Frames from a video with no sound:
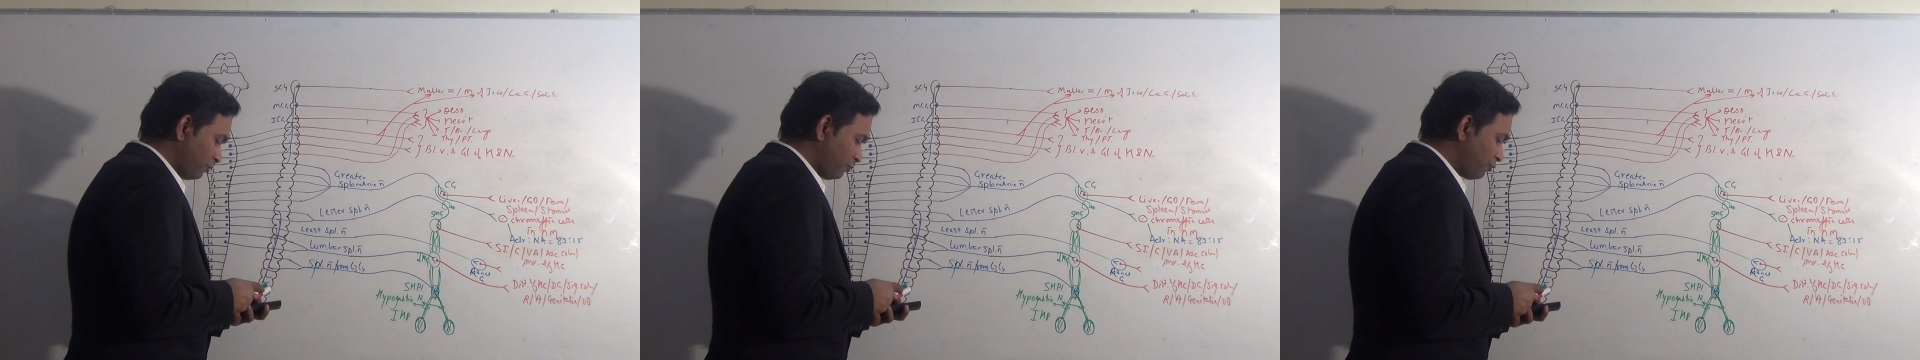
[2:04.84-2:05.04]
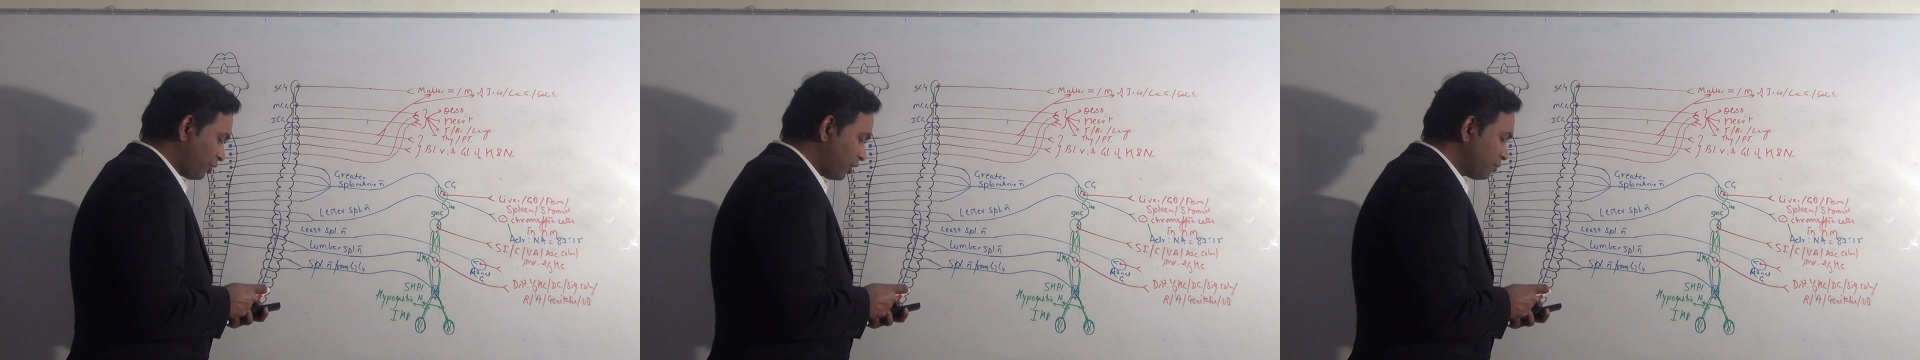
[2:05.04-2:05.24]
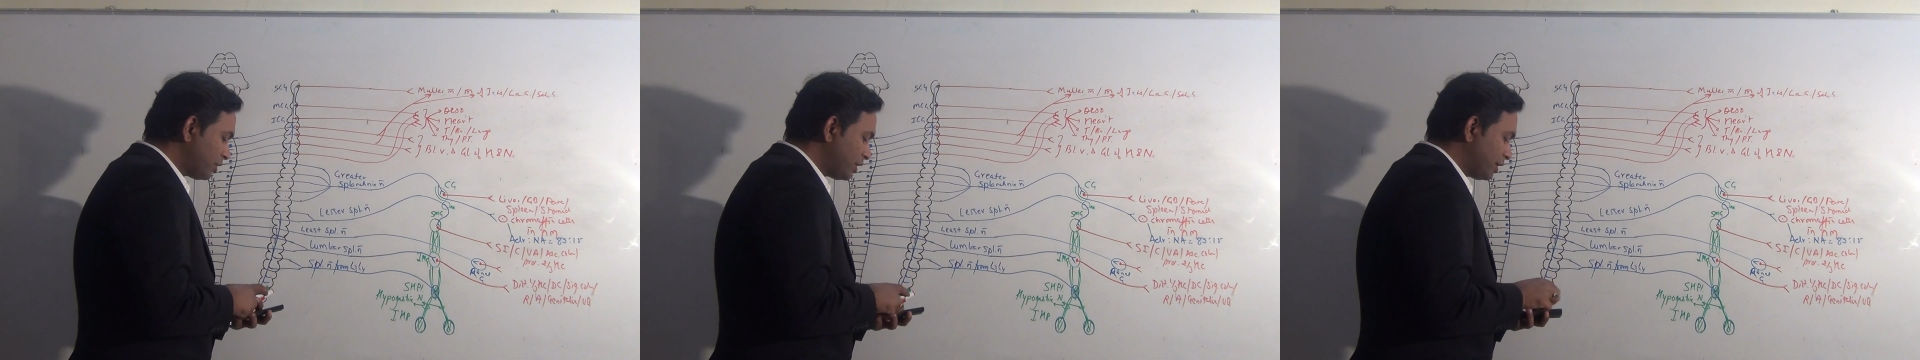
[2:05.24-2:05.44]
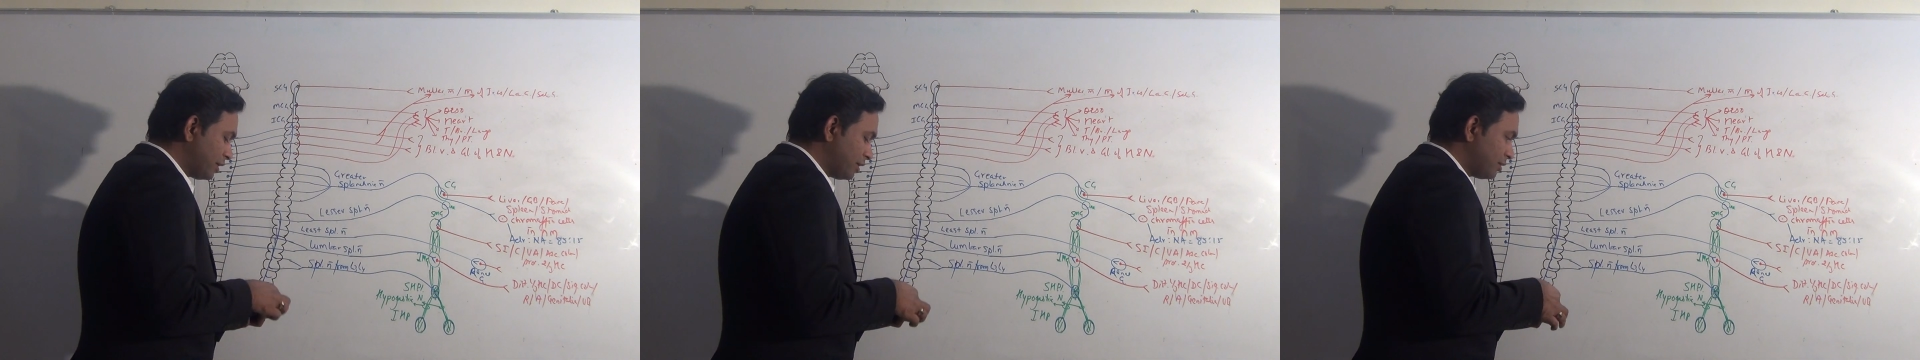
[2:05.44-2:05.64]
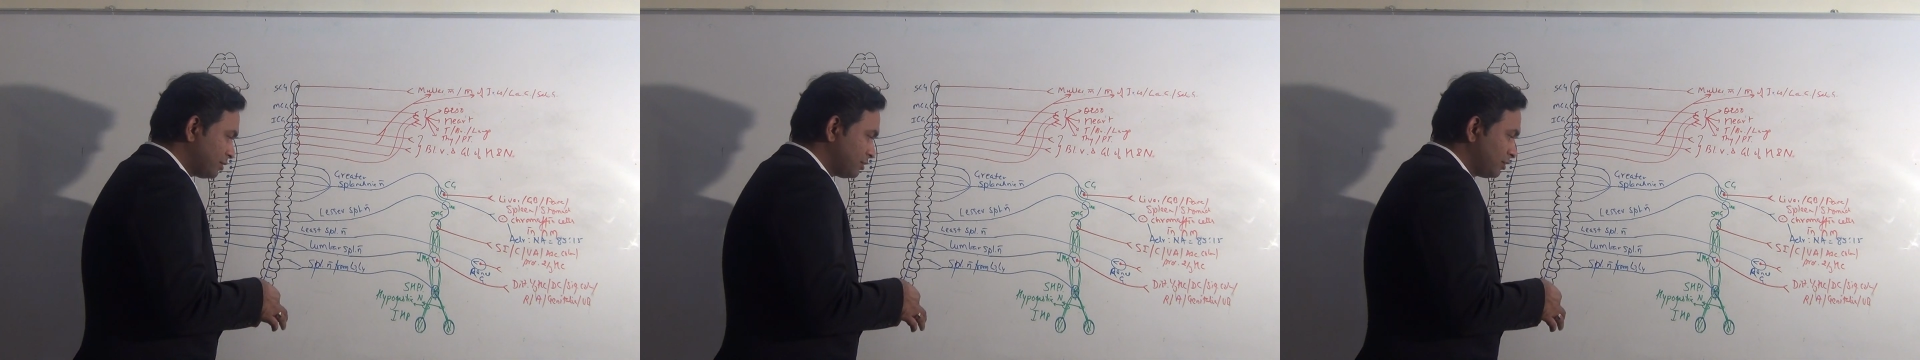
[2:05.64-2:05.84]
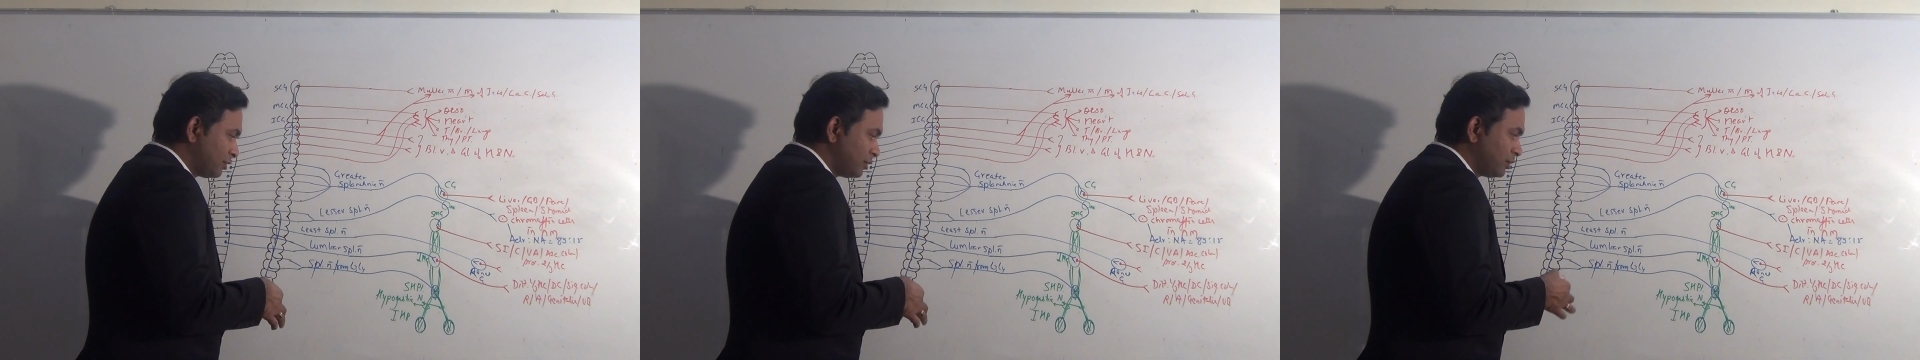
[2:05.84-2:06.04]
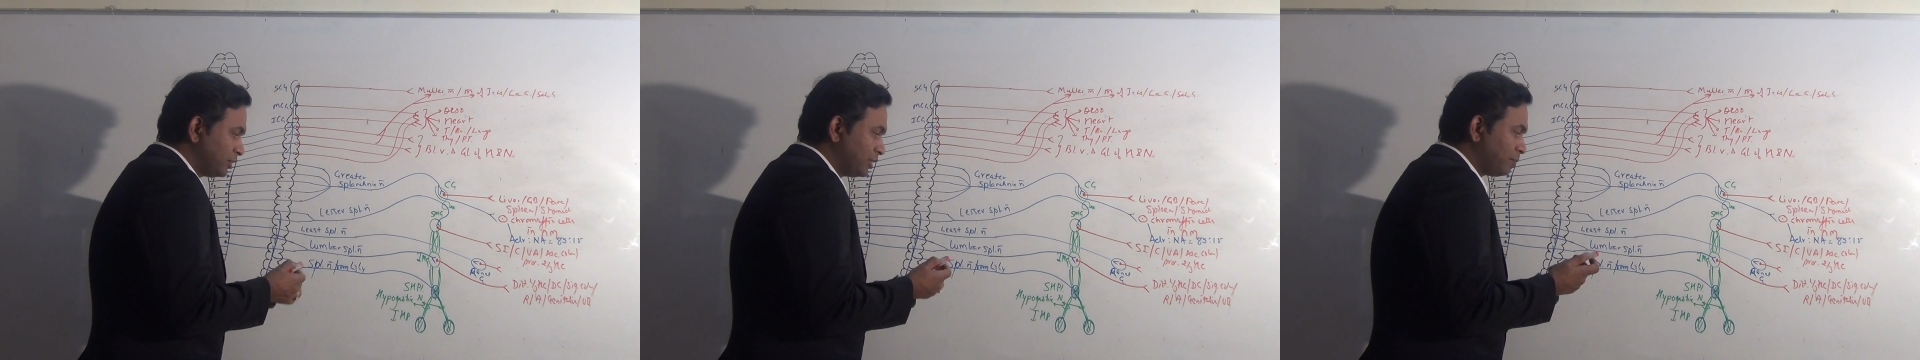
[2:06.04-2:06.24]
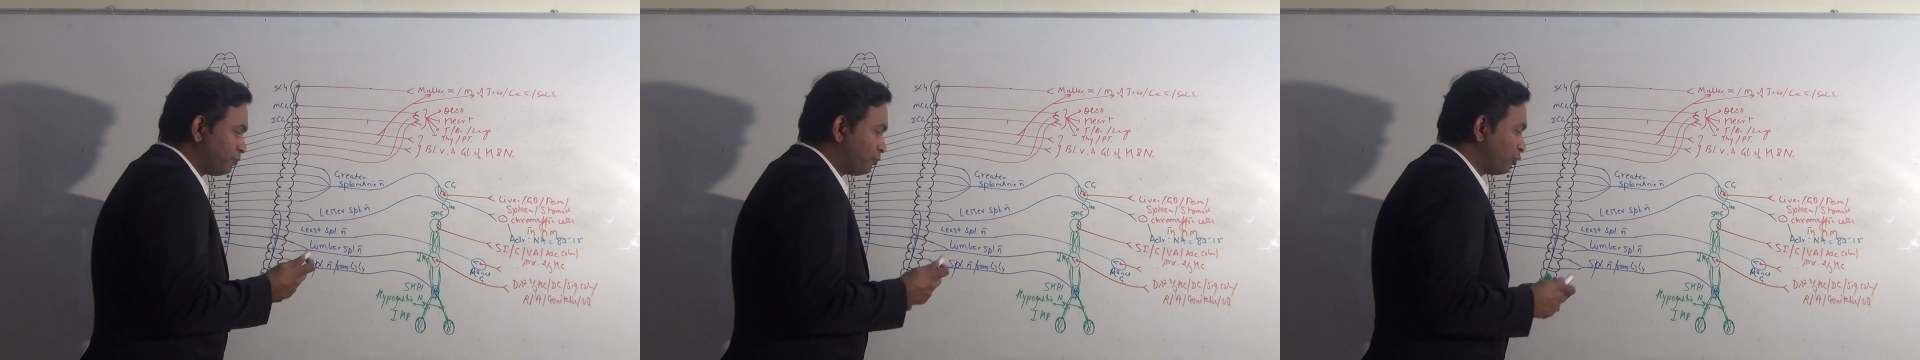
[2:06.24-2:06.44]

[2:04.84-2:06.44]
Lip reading: From here, the